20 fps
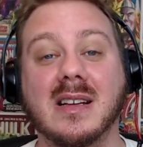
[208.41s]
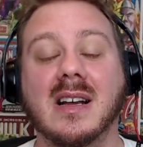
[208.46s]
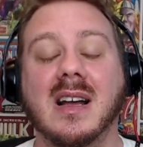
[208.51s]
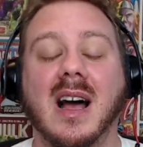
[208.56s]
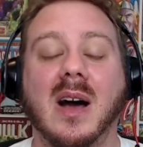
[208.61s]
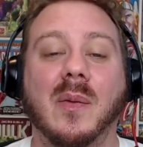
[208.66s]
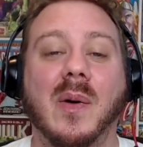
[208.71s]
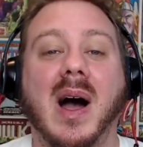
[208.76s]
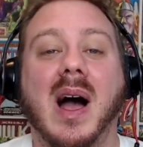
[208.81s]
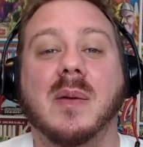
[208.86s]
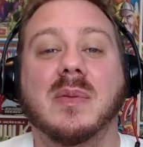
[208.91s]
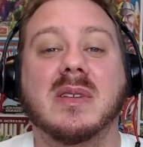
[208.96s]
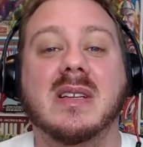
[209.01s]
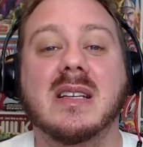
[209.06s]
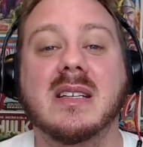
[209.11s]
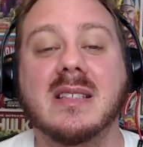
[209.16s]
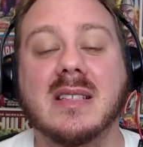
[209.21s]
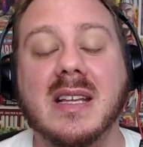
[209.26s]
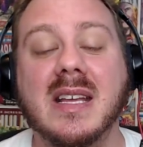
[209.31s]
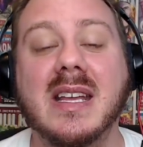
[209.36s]
And what happens
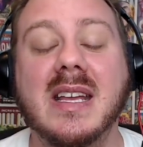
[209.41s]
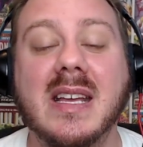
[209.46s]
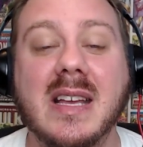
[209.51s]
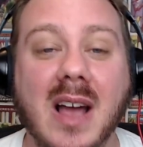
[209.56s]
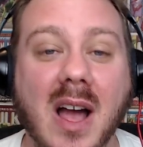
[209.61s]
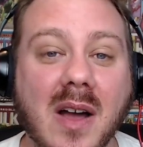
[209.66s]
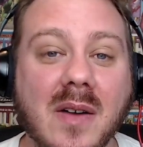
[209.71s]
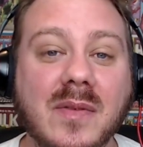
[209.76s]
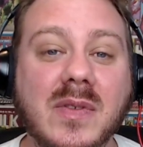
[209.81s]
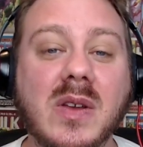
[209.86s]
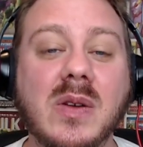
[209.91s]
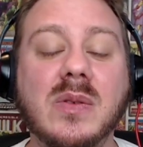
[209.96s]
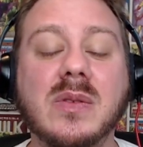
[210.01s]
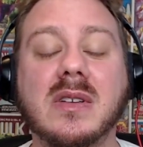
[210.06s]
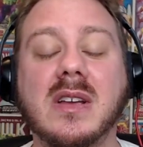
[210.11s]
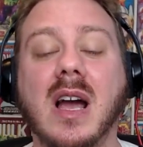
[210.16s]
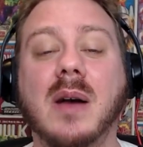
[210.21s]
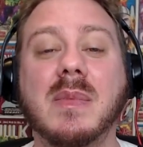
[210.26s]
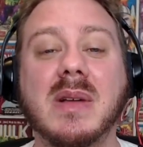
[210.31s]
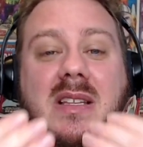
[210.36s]
is, the views
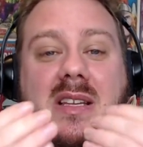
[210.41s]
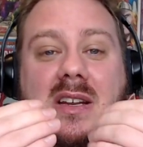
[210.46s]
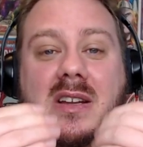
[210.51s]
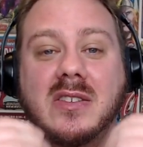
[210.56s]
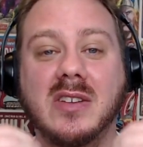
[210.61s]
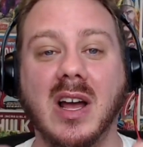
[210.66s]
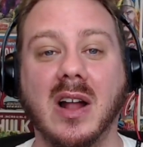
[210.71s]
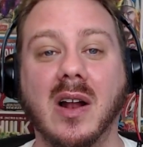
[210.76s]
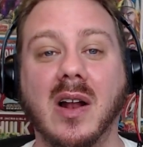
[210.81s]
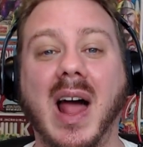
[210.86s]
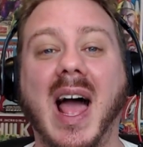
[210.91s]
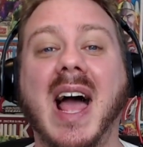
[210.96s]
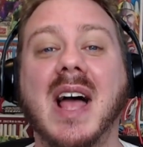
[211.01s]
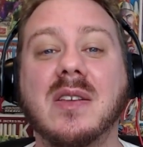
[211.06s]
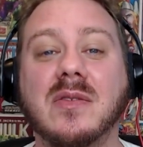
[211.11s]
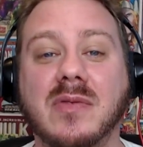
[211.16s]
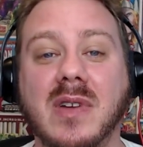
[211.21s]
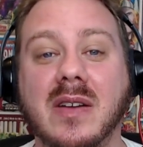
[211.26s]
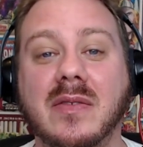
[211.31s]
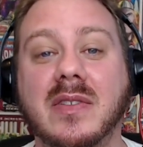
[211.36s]
come into the channel as
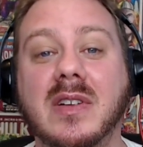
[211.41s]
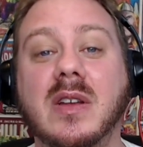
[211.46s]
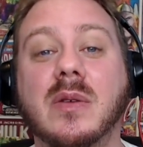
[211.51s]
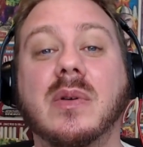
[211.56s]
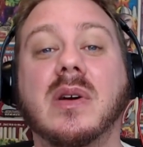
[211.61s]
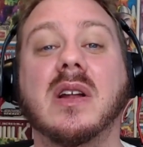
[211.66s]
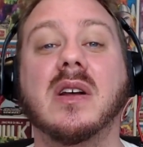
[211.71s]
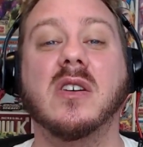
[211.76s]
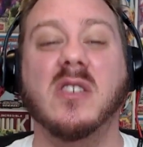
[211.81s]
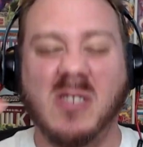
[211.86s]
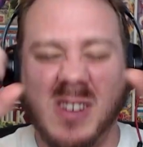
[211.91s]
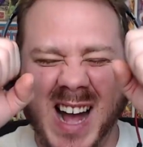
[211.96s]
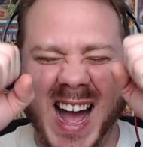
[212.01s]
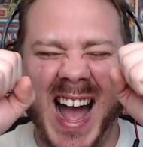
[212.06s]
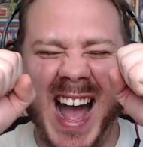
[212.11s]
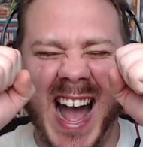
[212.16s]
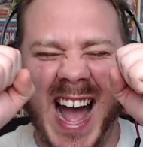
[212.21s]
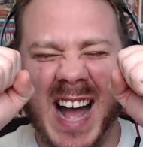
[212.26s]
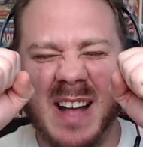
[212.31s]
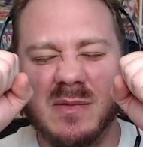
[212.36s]
revenue. We're going to
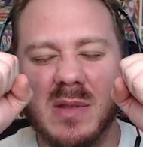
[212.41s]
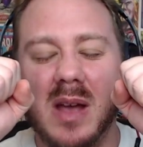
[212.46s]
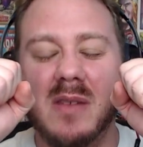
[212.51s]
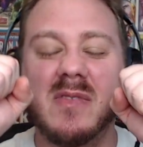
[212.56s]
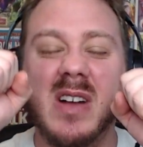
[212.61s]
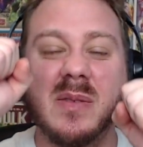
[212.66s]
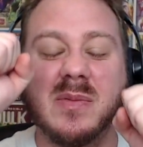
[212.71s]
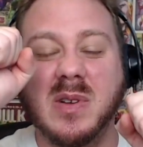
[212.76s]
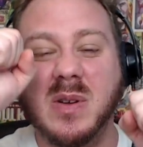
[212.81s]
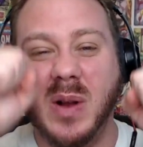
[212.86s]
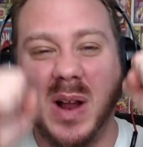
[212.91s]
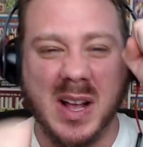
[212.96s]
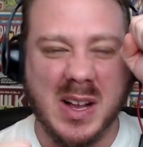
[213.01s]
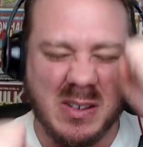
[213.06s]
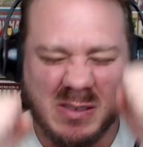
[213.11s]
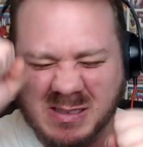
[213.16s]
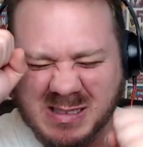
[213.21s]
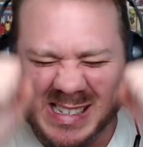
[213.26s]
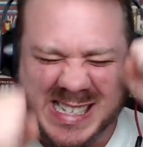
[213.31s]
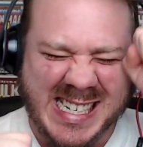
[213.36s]
grab that revenue like
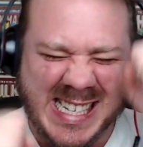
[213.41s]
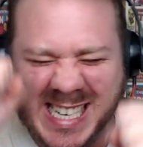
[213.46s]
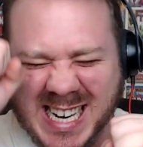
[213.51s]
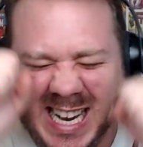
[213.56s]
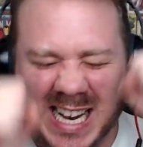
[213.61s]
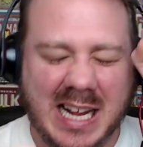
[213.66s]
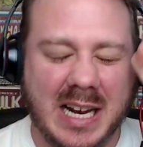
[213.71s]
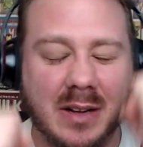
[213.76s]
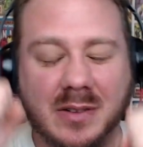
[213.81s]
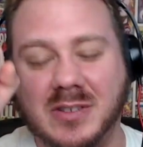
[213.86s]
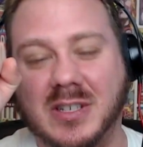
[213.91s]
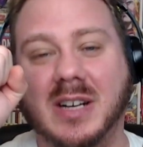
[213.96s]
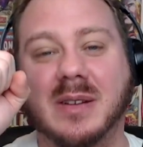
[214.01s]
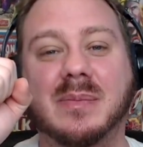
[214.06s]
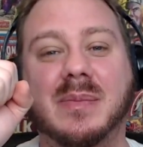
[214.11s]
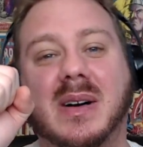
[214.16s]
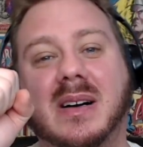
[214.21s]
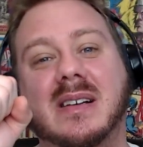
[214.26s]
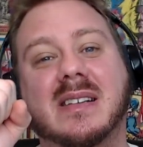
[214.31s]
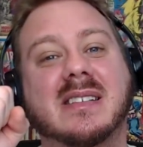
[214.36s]
greedy little
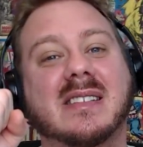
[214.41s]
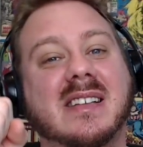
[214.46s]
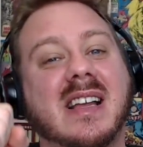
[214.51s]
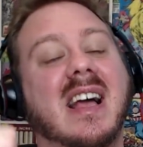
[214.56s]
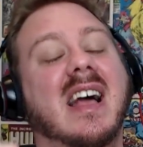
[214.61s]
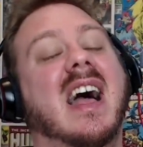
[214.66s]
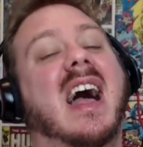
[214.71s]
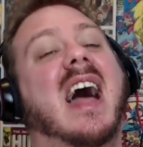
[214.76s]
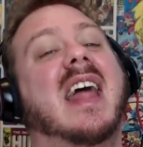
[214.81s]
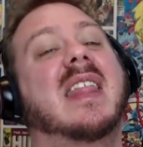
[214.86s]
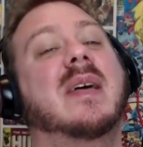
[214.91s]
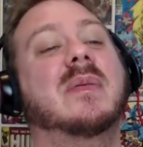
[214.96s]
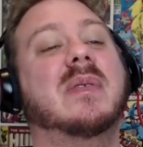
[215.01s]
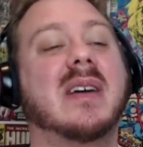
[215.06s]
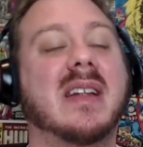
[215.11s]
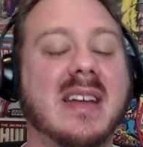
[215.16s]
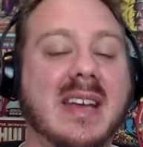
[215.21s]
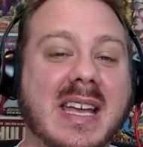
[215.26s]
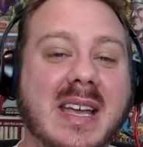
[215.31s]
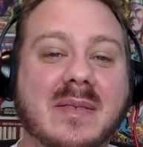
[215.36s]
chipmunks, and then we're going
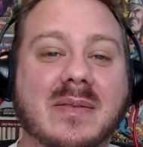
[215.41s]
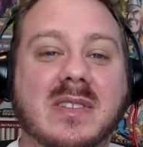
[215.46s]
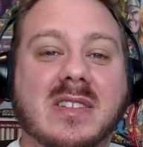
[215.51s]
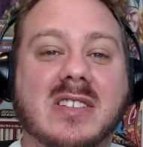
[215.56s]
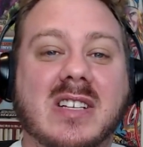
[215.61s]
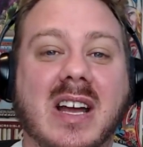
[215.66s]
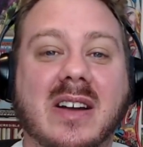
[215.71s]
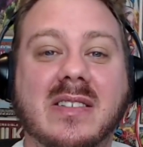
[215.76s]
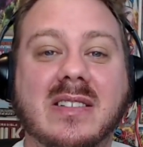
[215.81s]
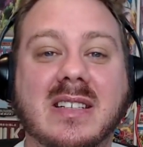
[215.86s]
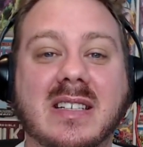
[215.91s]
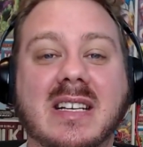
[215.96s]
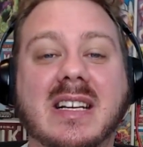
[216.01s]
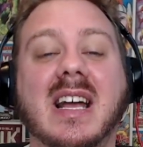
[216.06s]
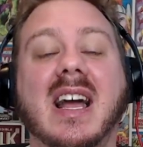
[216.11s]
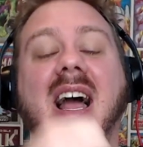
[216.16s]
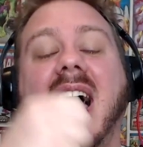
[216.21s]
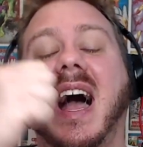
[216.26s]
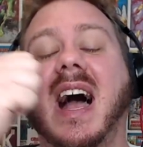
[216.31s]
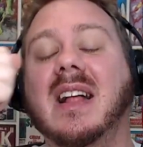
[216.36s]
to give it to charity
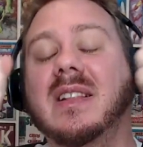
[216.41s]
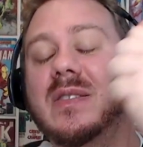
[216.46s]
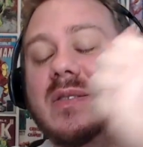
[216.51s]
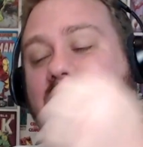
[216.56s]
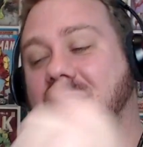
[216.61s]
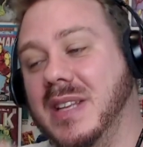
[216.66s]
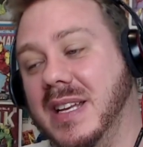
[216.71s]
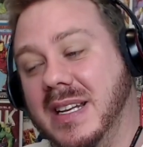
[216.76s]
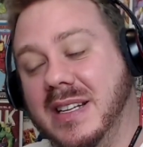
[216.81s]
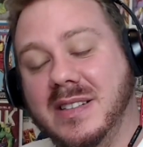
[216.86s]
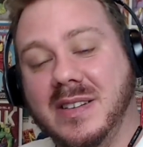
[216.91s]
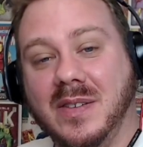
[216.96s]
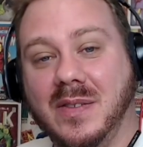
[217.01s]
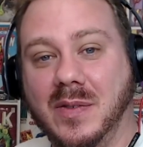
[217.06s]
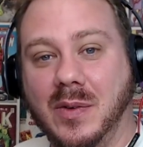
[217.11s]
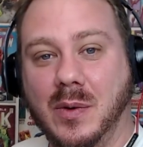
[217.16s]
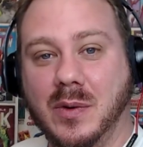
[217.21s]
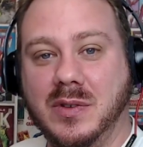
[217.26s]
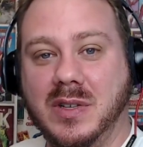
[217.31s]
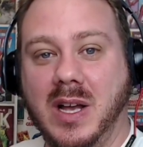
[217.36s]
and do things
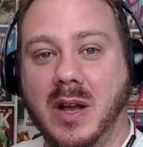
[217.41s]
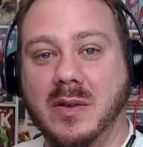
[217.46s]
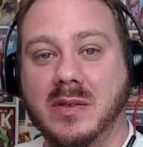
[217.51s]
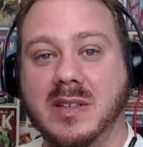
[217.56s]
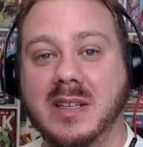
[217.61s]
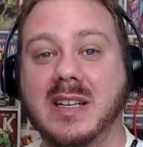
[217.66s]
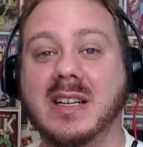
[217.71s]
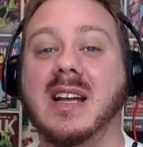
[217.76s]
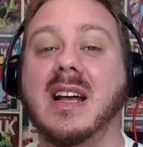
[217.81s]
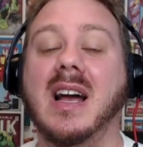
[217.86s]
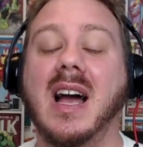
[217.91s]
for charity.